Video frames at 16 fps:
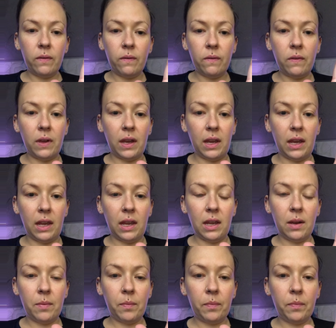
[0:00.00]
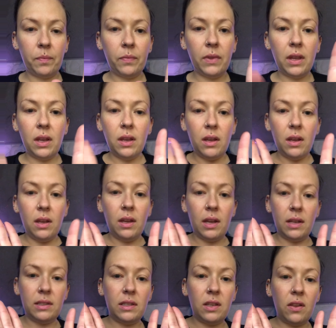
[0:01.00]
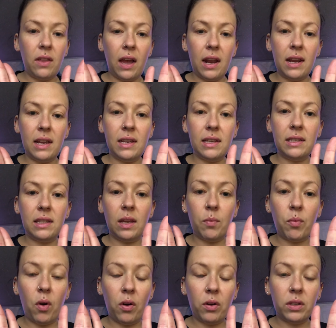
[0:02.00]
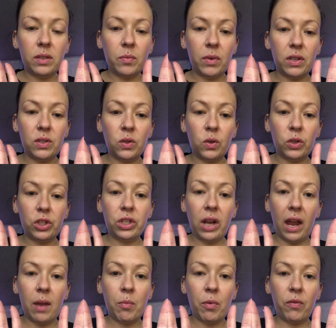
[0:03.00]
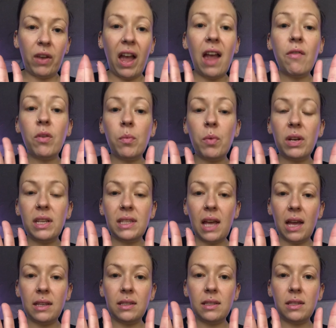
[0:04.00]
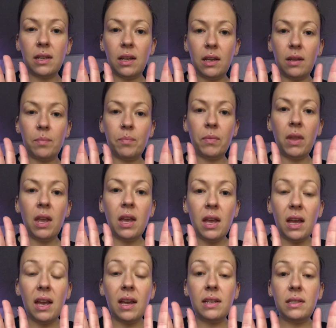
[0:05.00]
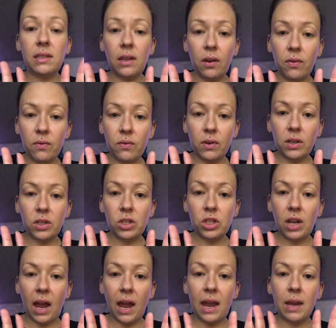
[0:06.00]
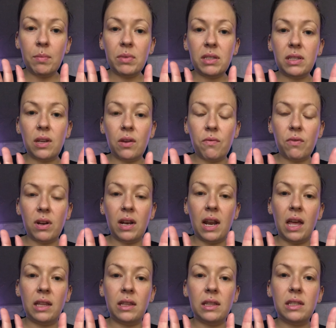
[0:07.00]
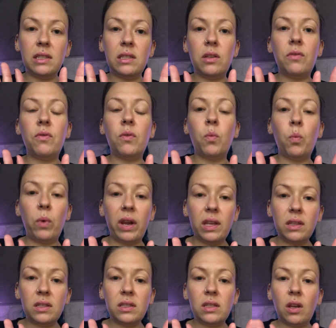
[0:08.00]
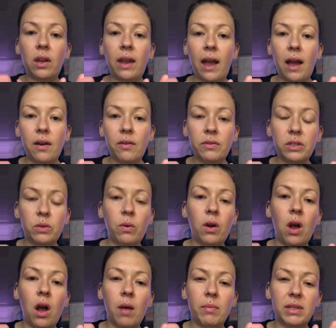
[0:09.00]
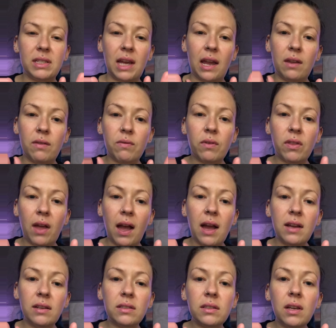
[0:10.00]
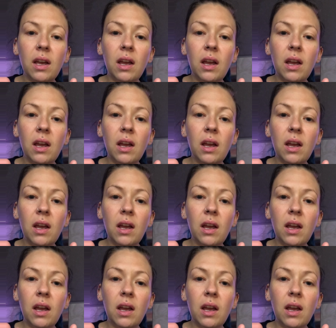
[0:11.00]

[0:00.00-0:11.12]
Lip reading: V. And so that is the approximate sort of shape of your, everybody's hands are different shapes, different lengths, different widths, so you have to accommodate for that.